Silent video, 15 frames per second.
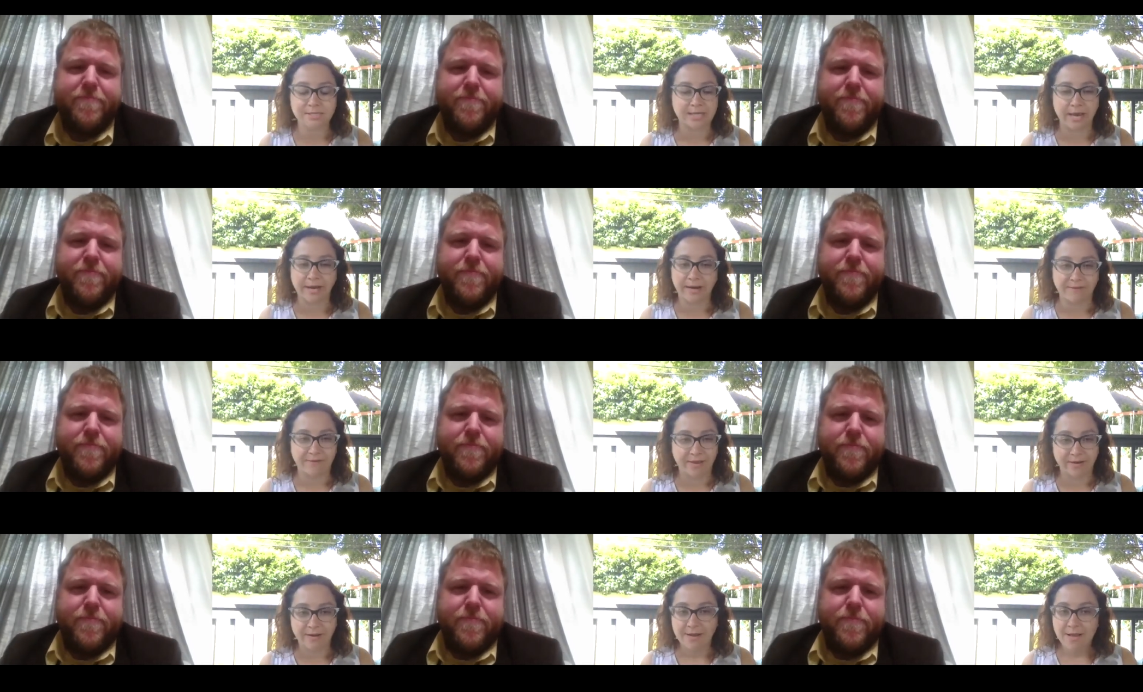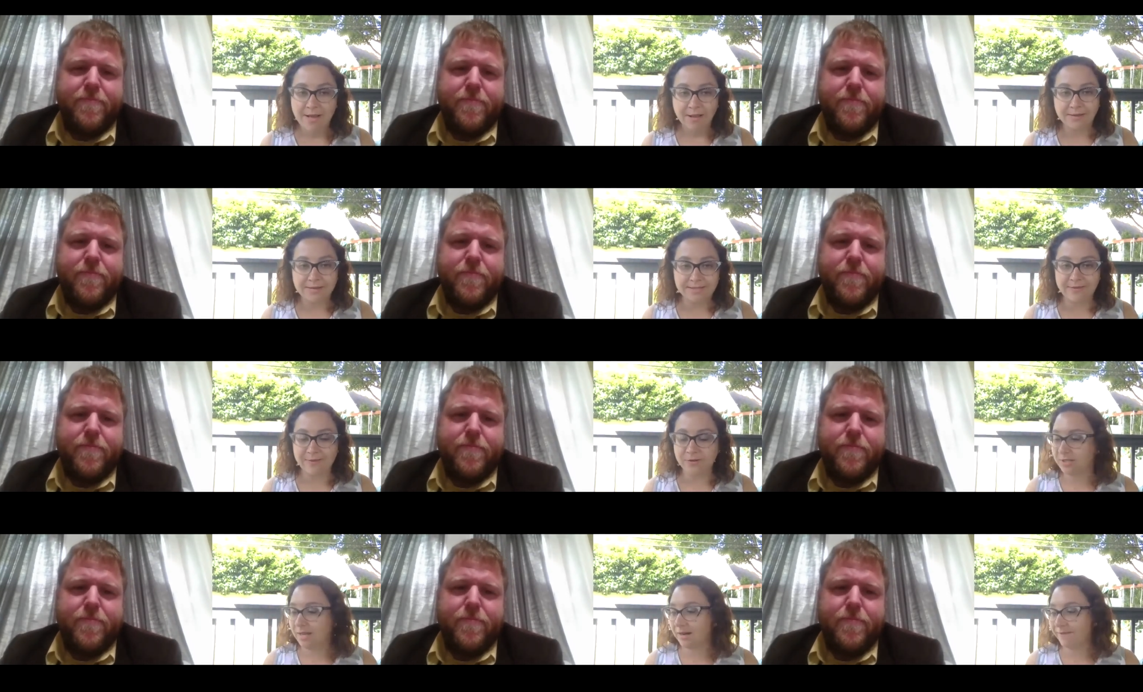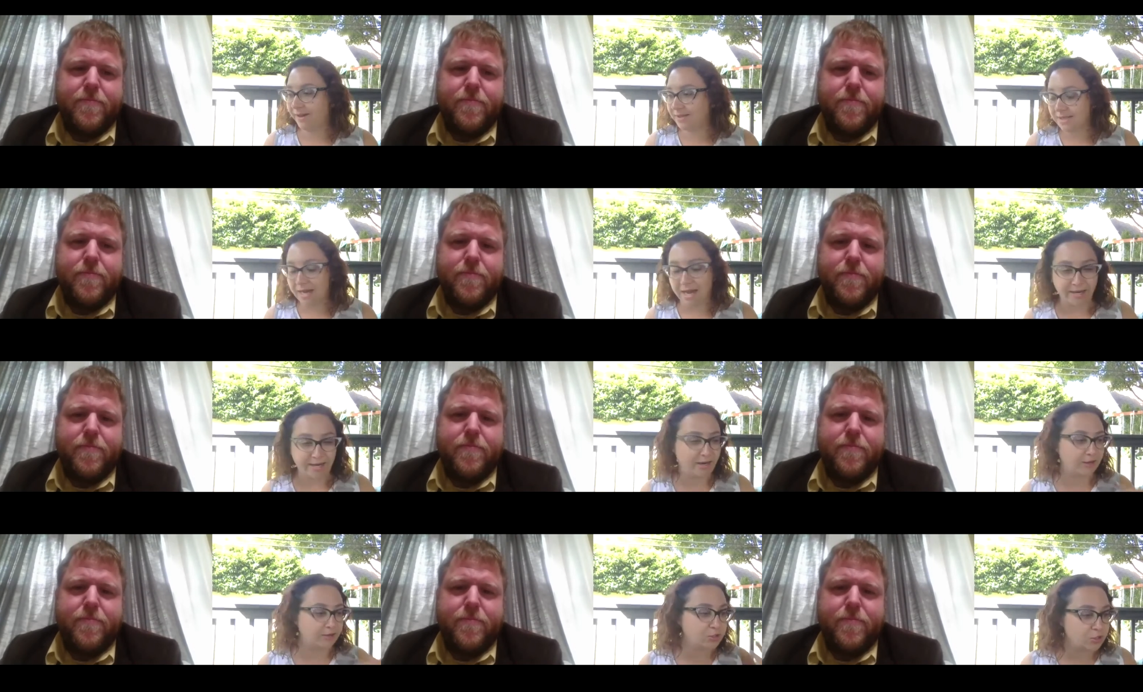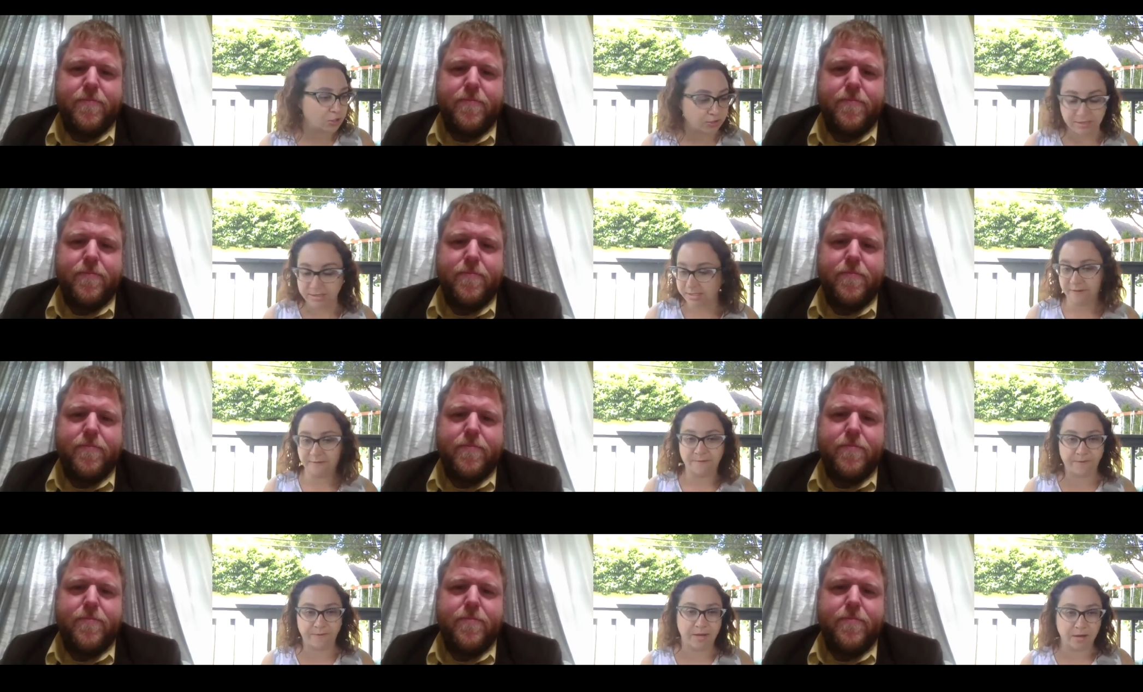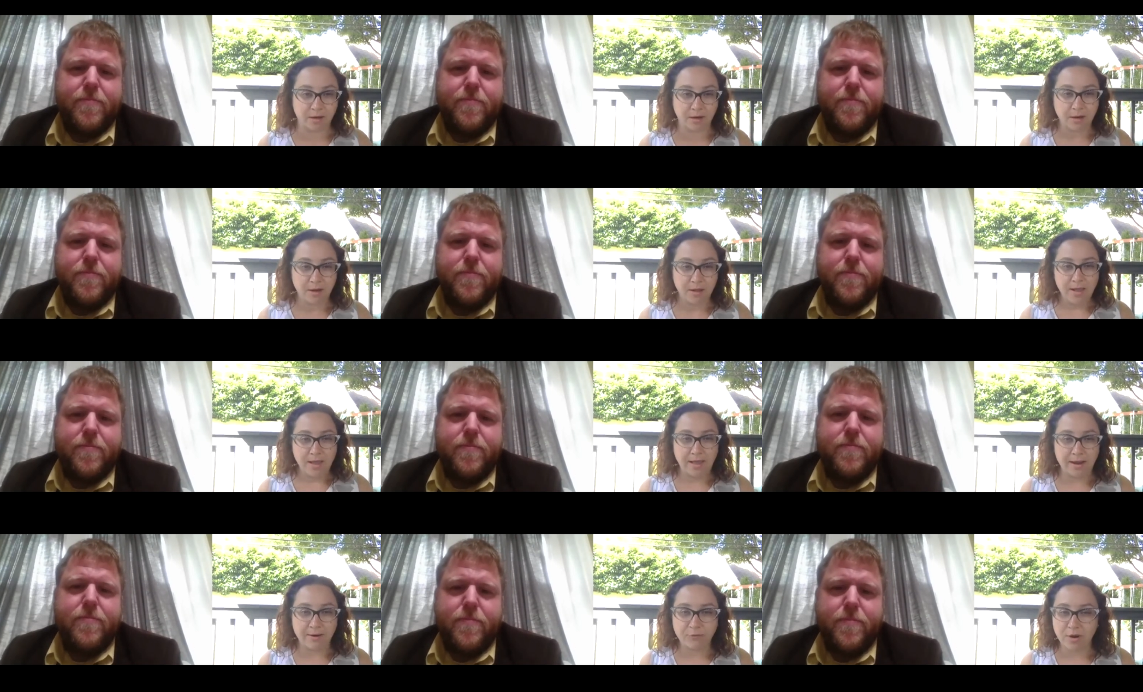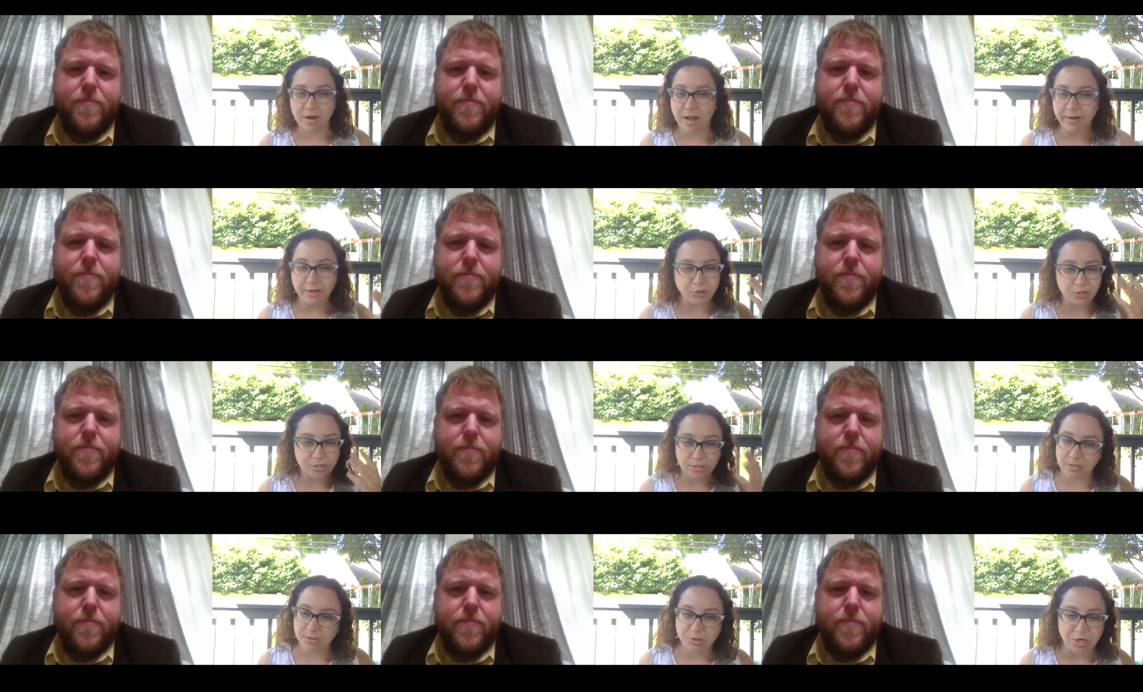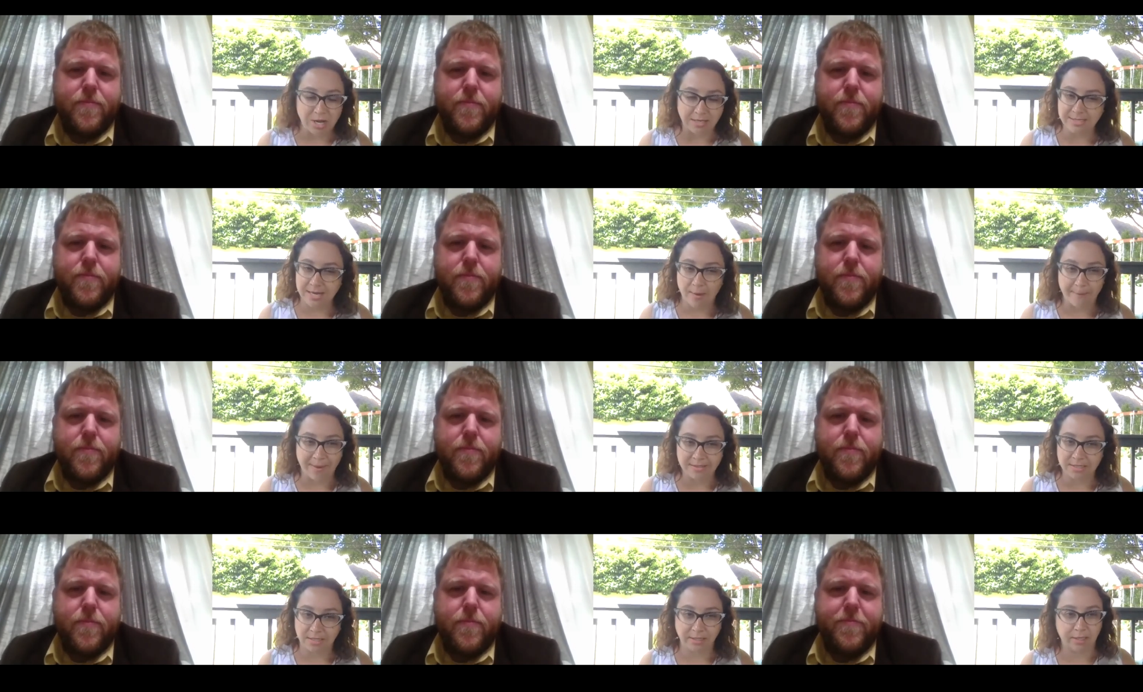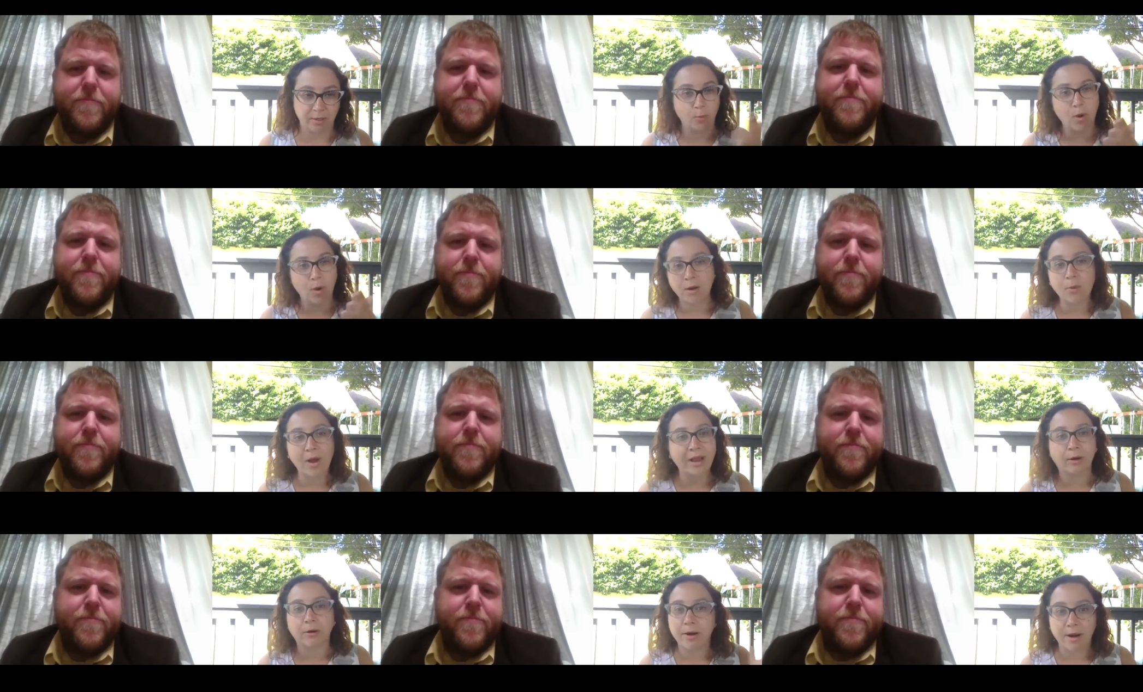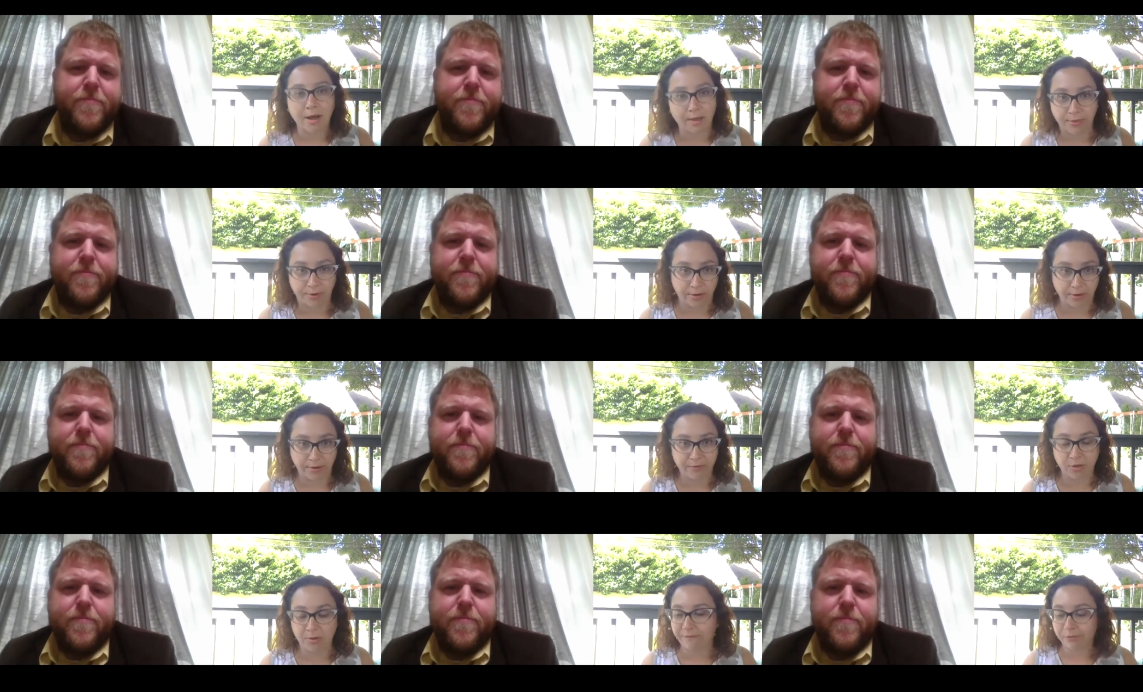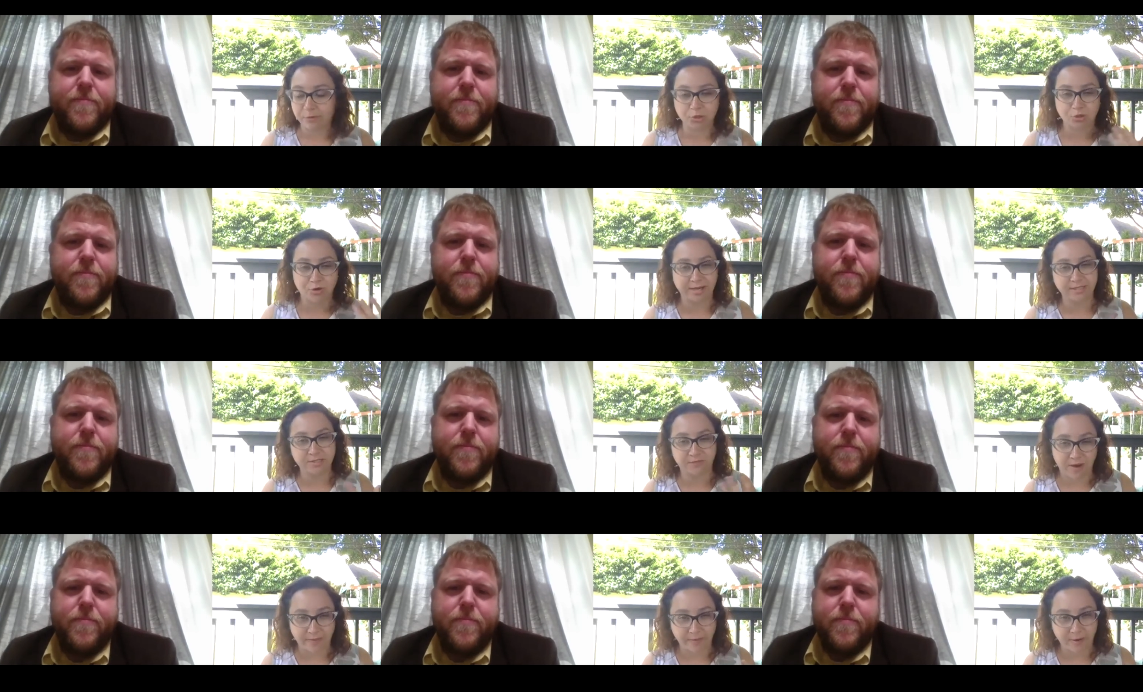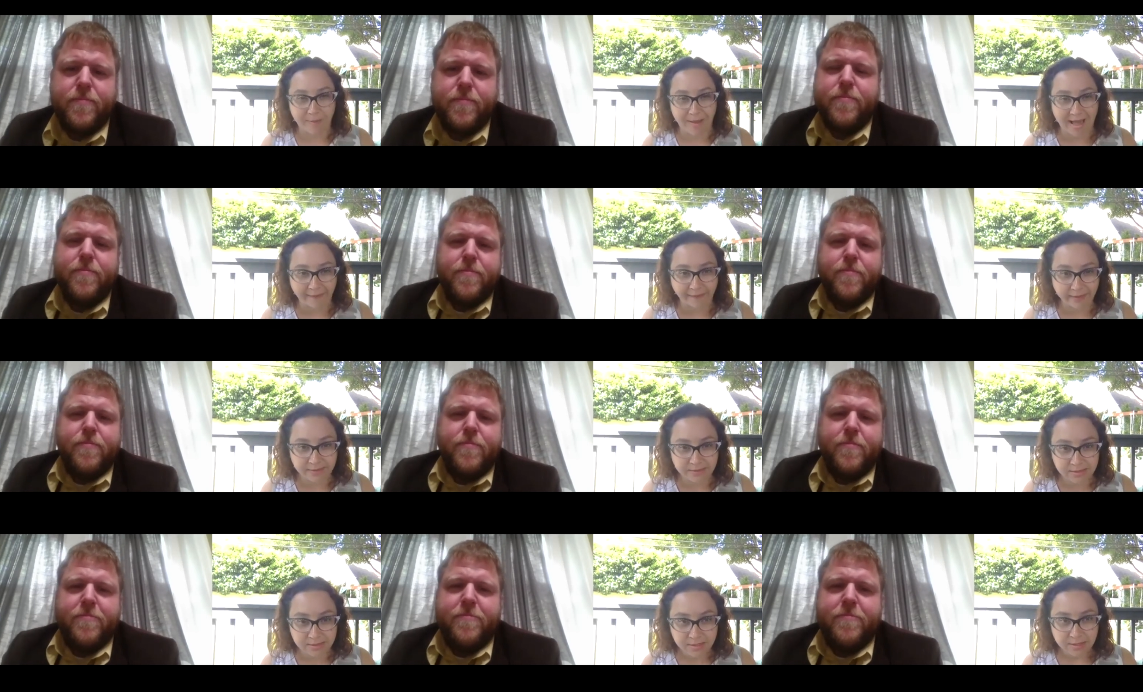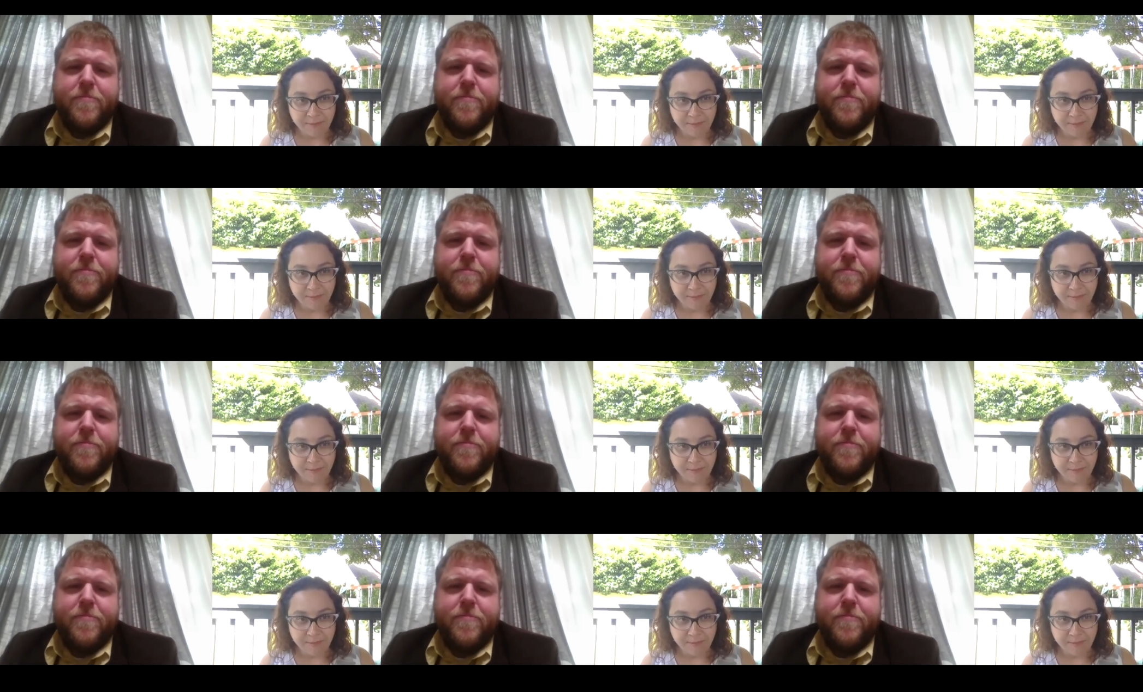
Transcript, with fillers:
Speaker 1: sight of. And listen, there's a lot of anxiety and uncertainty and fear and everyone kind of just checked out mentally in one way or another even though everyone's trying to find their balance